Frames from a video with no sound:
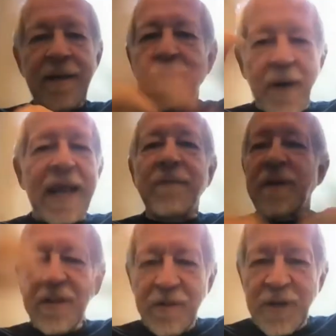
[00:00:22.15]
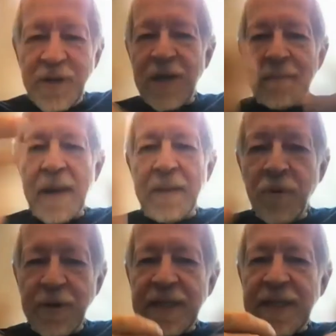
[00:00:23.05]
whatever you get my
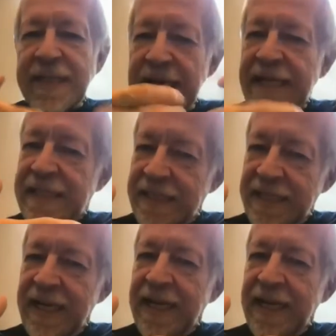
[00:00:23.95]
point it's it's